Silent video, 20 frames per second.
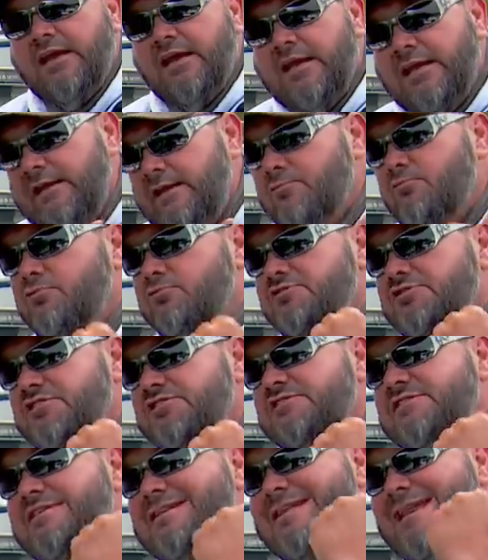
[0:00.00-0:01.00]
and it will
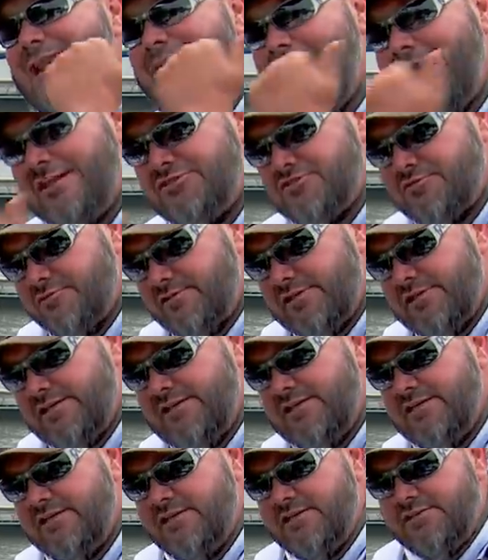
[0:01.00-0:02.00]
just
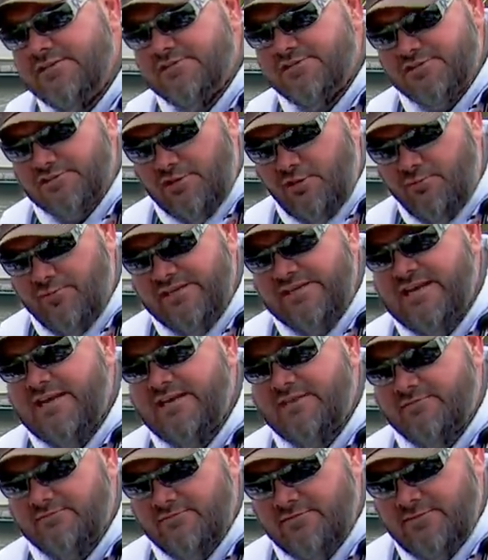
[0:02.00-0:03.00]
naturally slow me
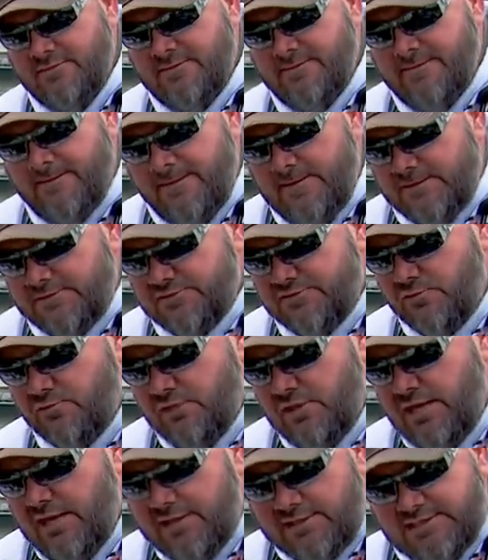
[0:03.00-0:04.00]
down. So a
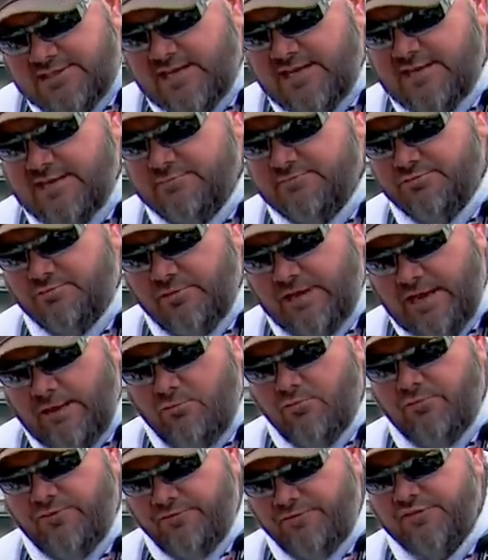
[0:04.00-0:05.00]
lot of times when I
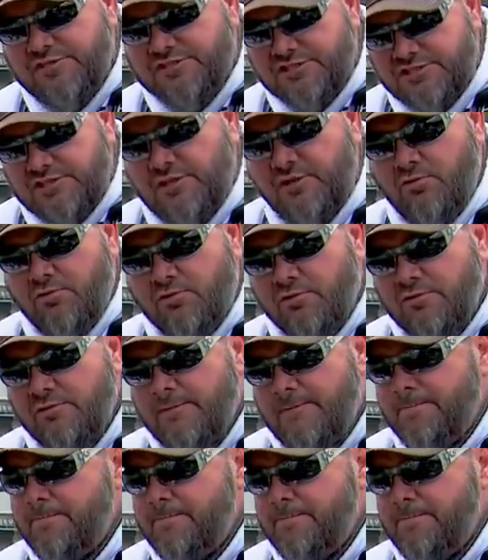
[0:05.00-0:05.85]
want to fish slower,